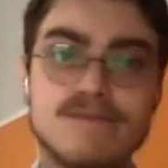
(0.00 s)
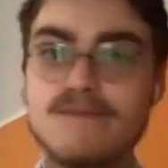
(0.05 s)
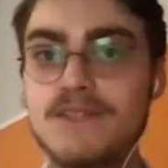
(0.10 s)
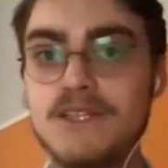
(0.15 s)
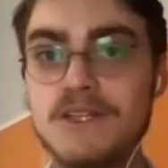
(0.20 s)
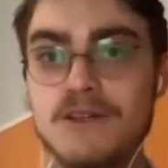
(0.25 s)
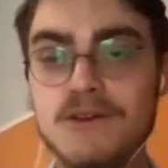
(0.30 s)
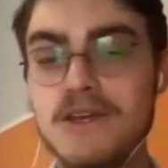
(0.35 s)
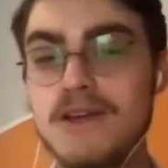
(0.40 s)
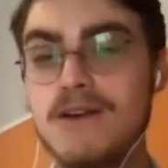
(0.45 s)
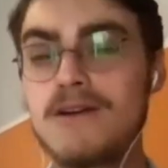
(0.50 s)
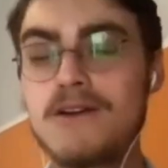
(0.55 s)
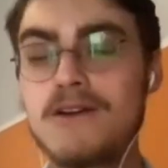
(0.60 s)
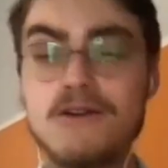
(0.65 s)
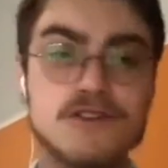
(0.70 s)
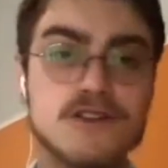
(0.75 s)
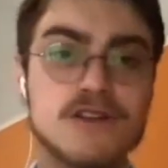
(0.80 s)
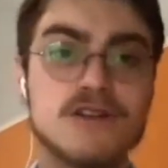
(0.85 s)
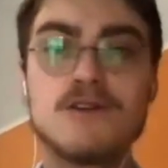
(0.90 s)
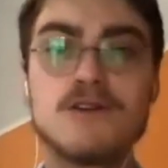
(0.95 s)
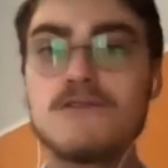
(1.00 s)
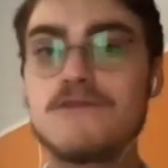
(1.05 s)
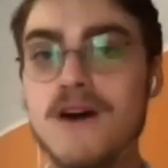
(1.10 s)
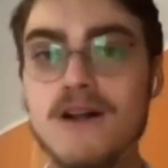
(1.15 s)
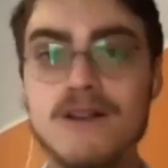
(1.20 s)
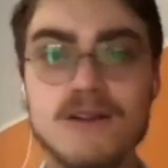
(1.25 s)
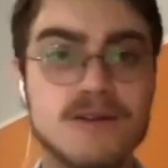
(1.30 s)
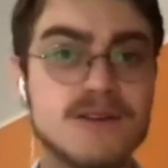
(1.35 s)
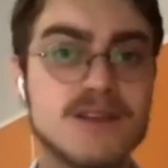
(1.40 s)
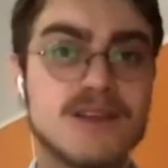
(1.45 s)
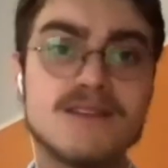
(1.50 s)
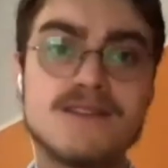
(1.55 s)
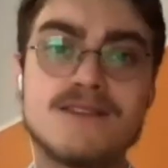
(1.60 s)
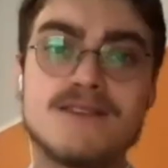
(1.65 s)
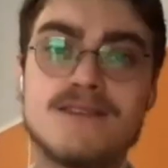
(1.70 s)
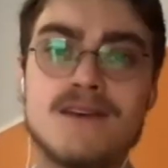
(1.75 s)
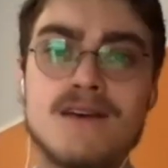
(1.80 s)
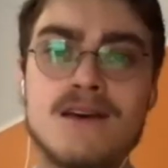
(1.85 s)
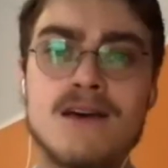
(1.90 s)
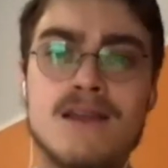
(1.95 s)
here you should go follow
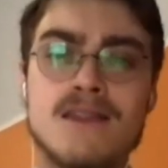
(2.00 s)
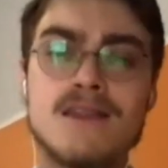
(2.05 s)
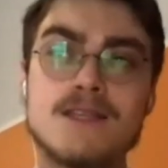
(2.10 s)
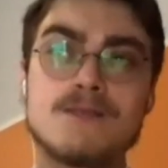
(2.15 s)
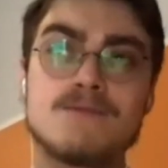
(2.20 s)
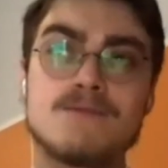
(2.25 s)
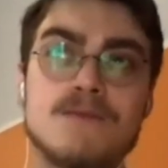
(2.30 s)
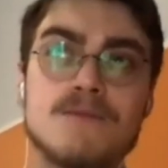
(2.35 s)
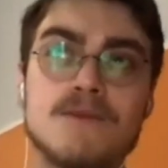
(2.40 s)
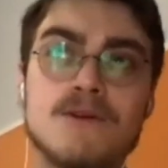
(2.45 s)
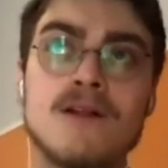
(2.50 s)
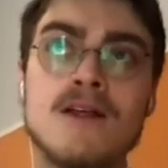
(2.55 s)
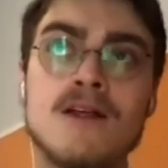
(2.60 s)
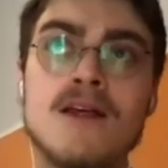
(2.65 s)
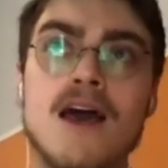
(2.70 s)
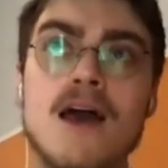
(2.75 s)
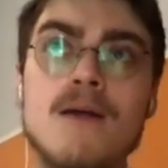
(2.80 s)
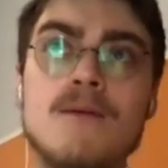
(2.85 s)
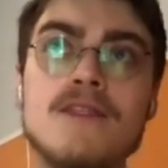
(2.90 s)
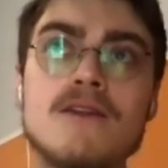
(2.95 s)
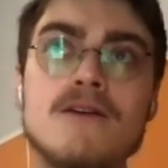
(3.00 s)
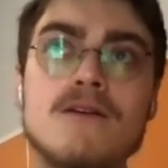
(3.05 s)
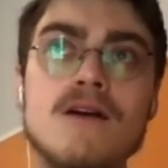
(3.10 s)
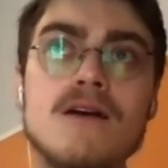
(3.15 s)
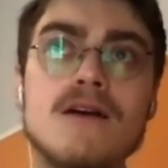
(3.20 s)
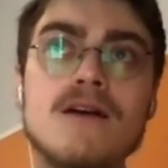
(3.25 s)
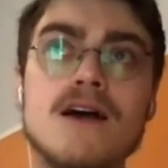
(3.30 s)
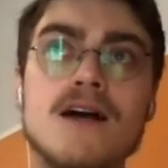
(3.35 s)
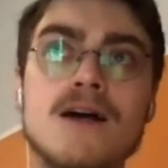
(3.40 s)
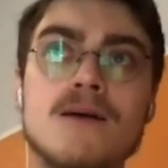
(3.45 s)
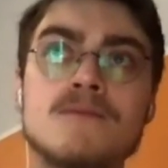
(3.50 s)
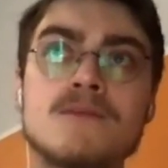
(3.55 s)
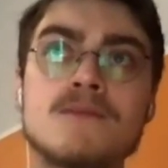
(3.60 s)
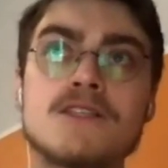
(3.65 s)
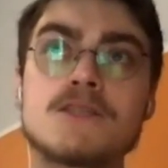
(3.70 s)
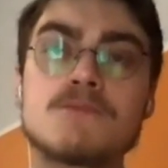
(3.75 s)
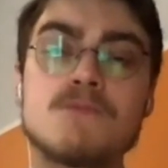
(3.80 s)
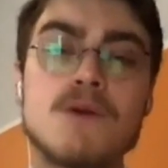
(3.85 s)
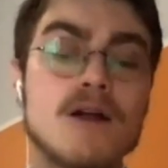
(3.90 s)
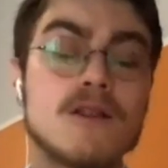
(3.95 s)
these people. I mean, there are
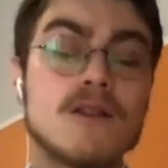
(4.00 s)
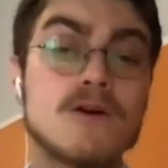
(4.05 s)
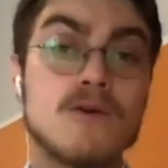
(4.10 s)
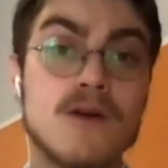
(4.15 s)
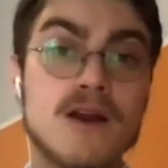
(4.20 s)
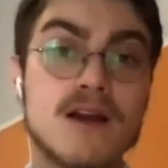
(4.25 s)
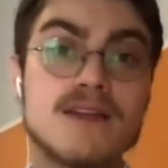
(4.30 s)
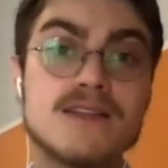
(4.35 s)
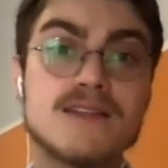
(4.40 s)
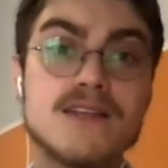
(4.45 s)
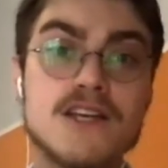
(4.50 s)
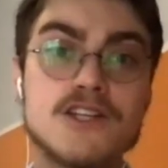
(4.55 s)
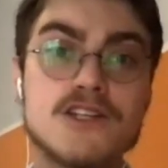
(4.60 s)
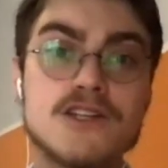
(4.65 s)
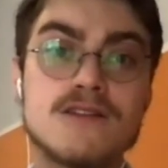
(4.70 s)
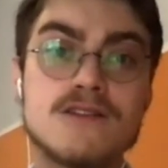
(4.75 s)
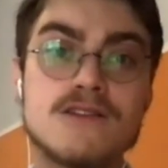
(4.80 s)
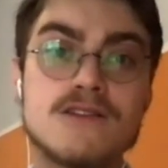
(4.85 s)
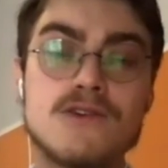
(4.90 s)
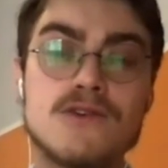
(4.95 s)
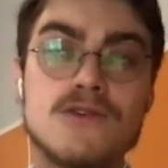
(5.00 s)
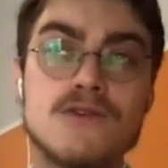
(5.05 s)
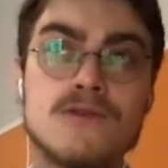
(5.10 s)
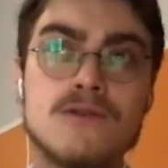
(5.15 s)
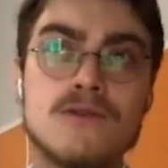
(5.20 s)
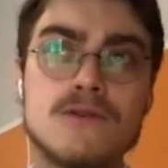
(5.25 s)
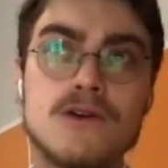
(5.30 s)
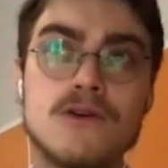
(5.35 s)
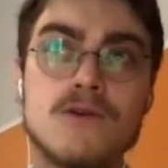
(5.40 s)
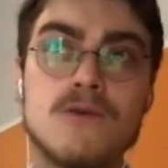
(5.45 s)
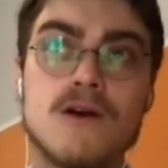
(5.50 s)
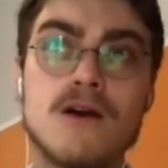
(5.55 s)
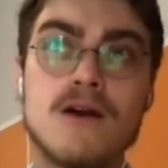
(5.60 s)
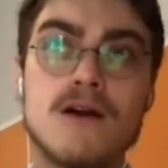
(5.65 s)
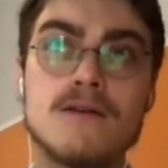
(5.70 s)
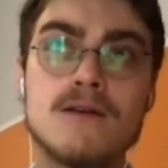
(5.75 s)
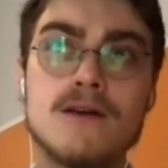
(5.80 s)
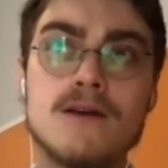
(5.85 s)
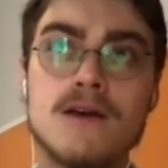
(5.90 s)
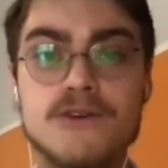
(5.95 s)
smaller organizations who
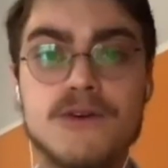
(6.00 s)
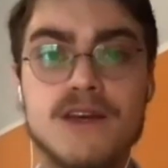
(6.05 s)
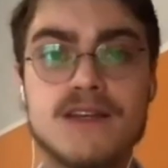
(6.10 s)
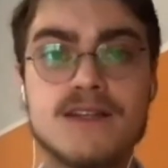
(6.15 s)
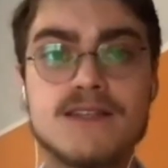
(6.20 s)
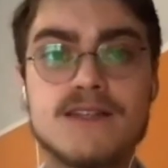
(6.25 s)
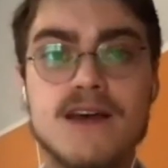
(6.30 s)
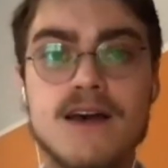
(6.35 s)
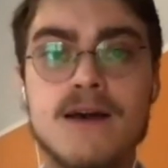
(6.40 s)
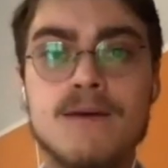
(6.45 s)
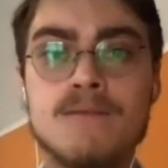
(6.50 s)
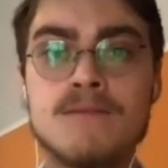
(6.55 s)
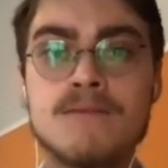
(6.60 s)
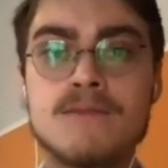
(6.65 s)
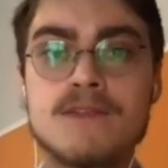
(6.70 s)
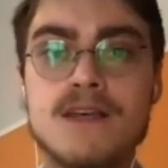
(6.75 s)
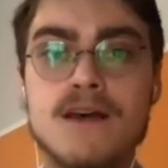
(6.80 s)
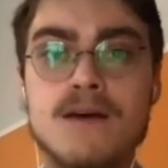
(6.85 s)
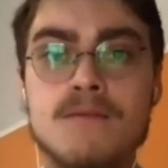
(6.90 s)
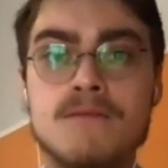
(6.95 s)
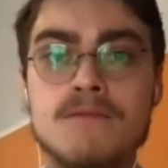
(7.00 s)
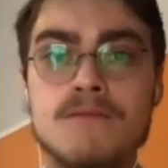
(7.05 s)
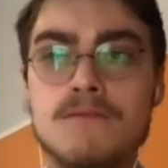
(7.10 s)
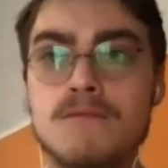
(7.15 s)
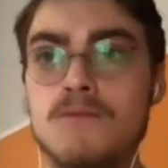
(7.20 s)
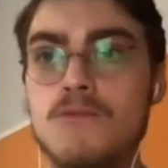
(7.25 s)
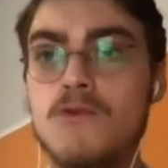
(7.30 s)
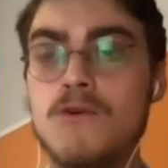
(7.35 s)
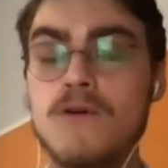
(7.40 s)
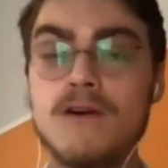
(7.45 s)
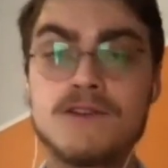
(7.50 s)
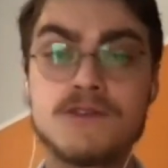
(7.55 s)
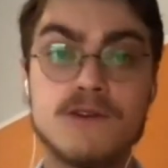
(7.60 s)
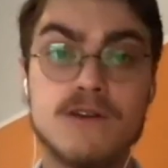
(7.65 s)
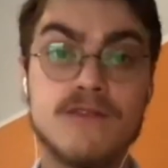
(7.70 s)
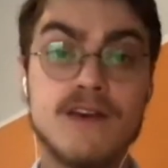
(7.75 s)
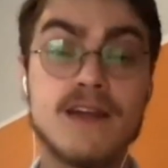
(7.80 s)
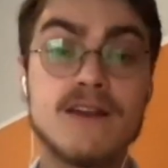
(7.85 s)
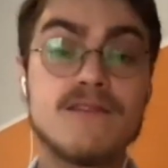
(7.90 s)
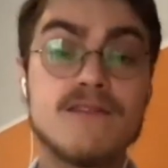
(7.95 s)
are some more sort
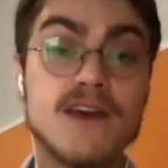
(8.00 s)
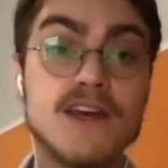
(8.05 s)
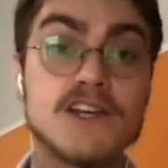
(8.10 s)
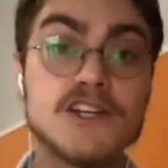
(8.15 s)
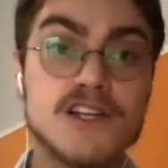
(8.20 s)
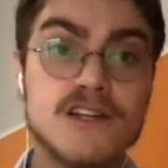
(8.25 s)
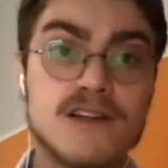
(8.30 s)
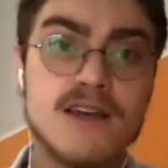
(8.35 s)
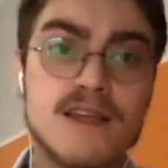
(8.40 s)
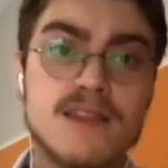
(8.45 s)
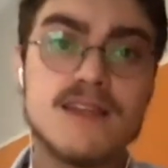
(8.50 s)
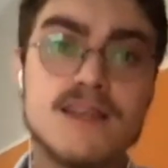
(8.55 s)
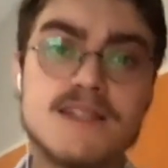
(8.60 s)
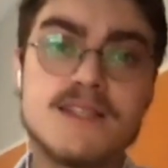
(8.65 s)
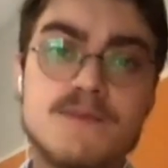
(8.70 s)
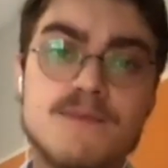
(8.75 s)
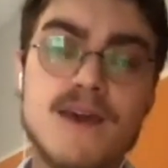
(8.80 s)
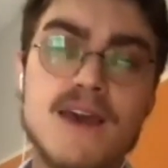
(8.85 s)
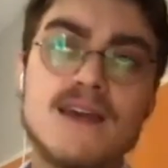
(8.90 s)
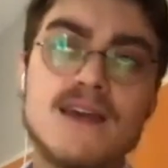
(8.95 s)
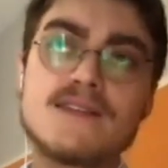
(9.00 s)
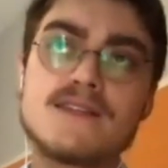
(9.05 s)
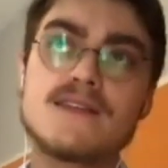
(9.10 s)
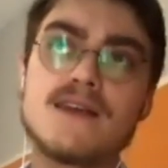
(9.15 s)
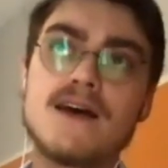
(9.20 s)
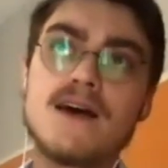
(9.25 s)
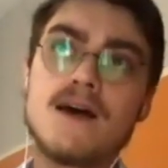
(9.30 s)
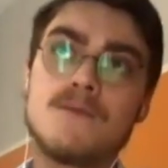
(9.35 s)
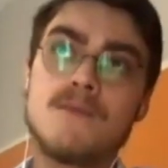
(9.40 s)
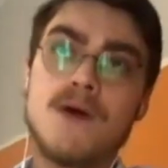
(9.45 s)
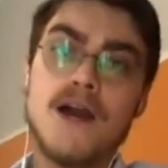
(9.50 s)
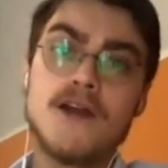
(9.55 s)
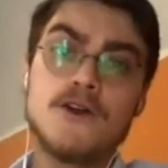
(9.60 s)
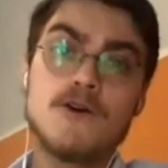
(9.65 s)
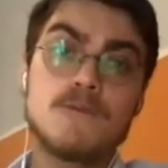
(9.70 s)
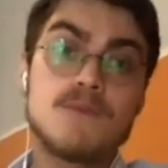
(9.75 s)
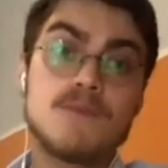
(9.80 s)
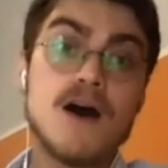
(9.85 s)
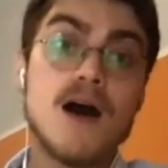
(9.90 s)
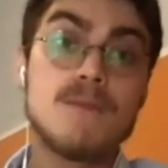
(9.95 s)
of innovation in this space. I know
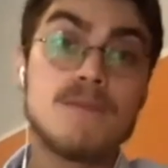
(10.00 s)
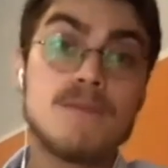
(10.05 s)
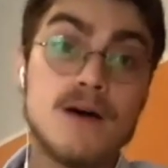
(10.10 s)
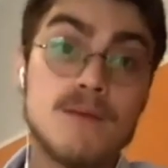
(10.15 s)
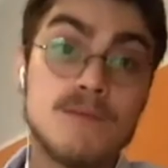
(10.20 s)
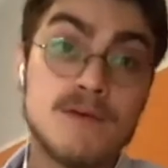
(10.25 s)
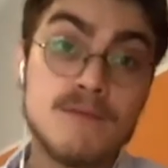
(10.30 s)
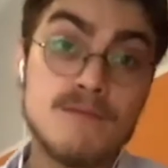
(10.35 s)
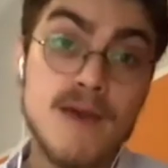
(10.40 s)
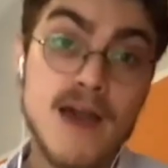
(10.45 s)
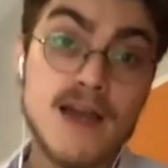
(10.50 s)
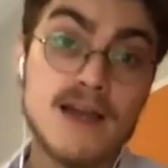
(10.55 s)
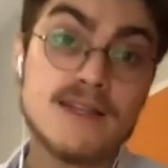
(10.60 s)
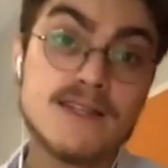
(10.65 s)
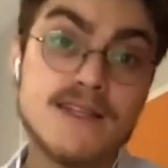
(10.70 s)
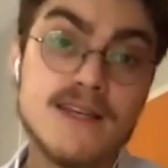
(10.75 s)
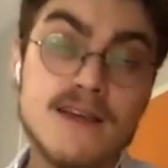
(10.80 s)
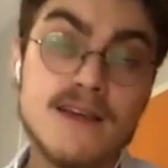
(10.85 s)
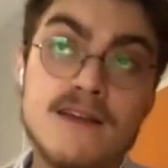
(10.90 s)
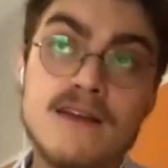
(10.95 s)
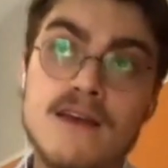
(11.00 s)
Pop Up Magazine,